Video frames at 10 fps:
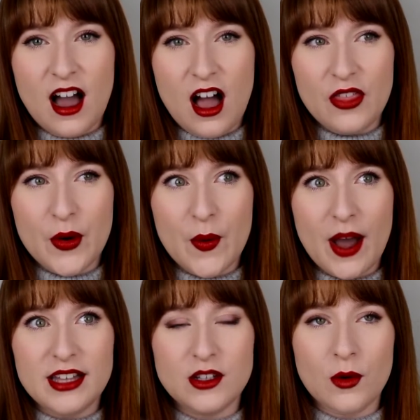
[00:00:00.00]
Although
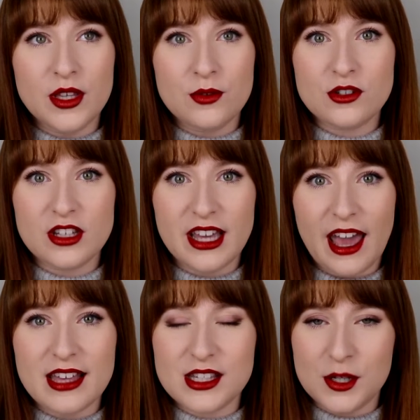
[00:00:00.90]
I don't usually
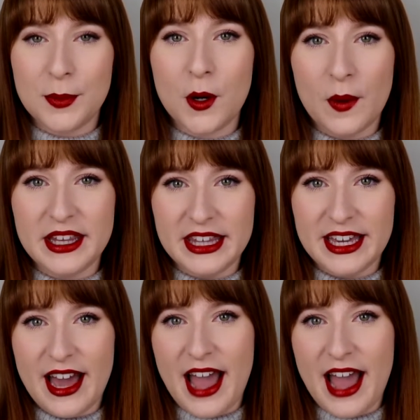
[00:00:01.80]
get super oily,